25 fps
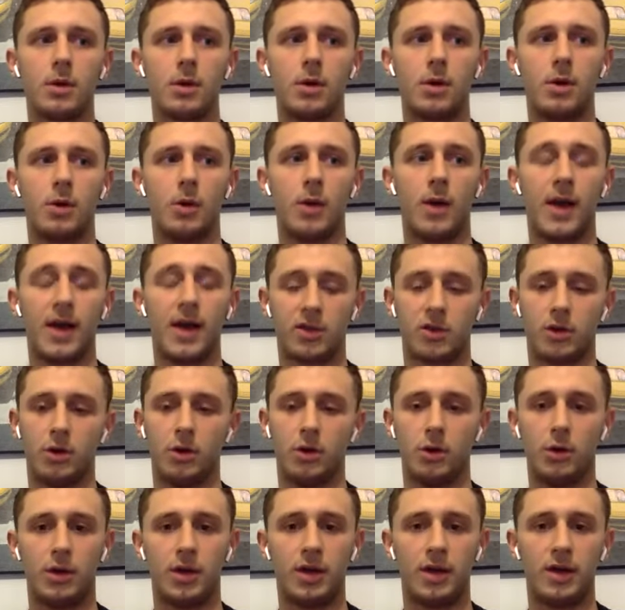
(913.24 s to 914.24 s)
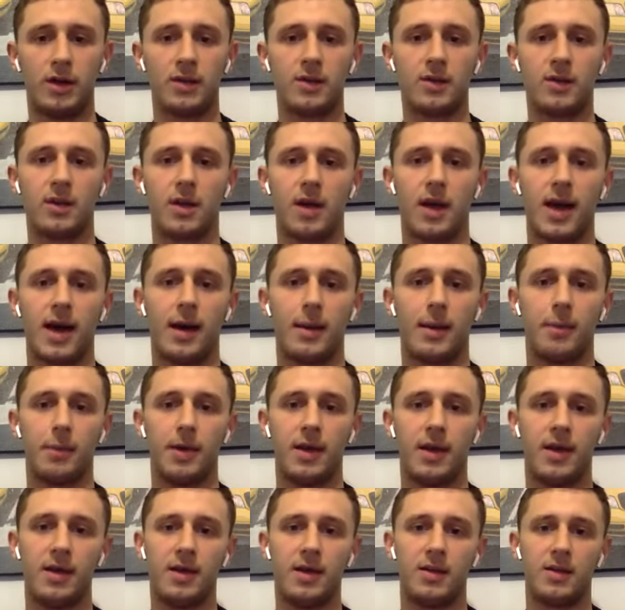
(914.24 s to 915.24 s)
so Lucas.
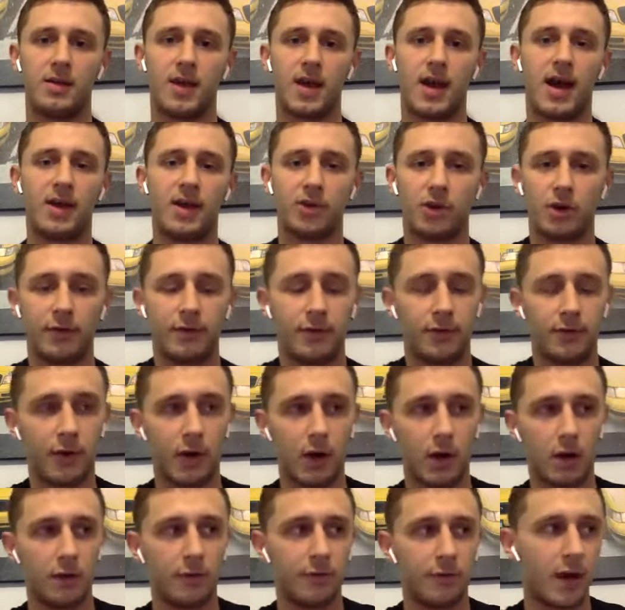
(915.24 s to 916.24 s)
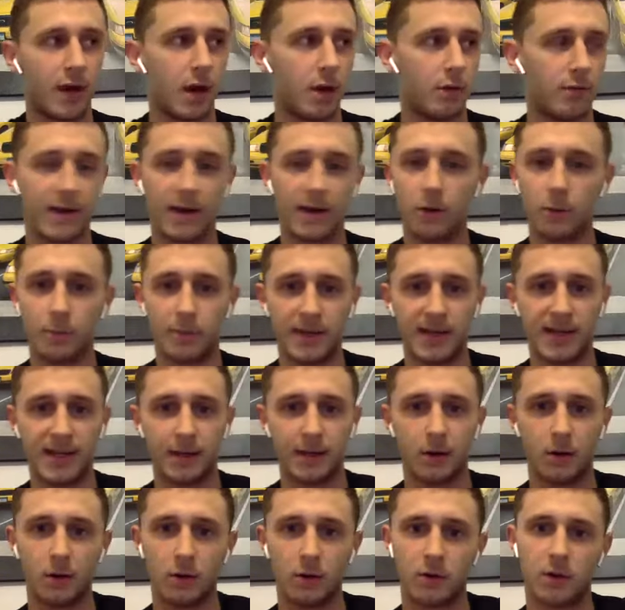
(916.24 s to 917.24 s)
He's I don't know if you've heard of Reynolds
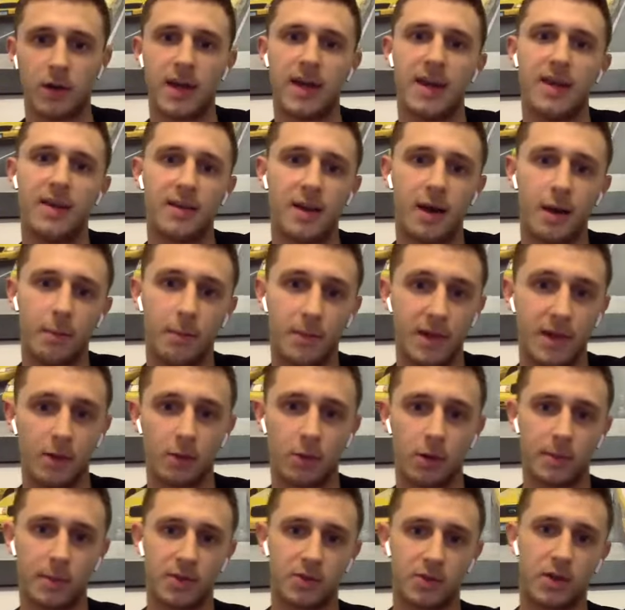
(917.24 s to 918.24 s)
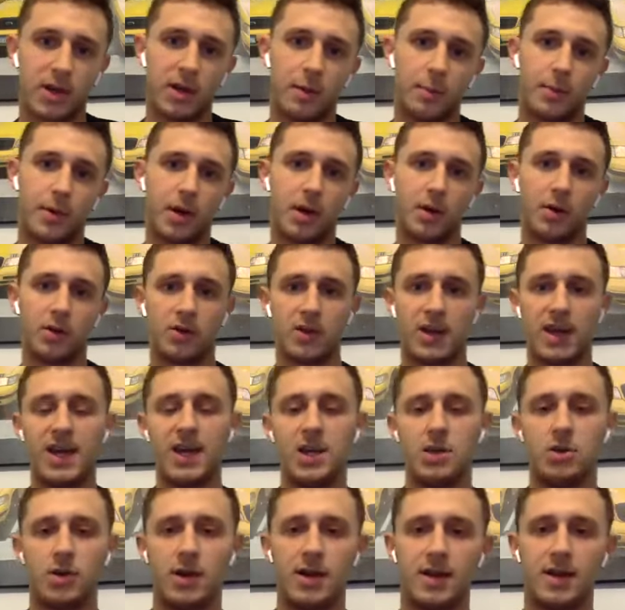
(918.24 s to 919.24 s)
Benigo. So he's one of my training partners. So
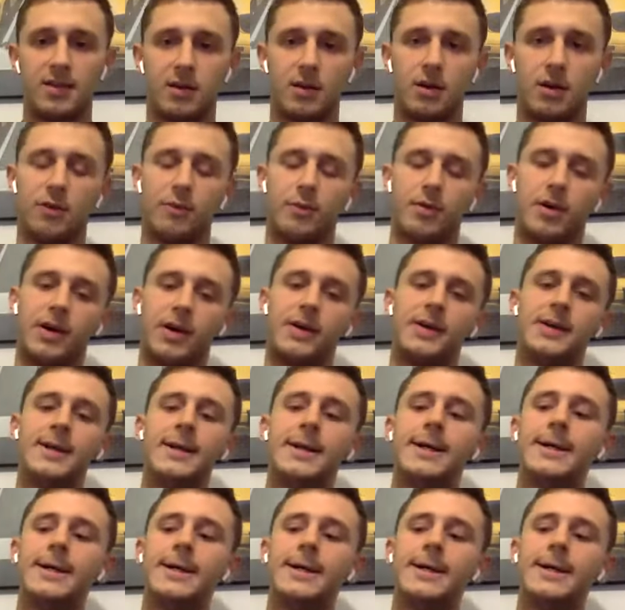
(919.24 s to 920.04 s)
he trains in Loughborough.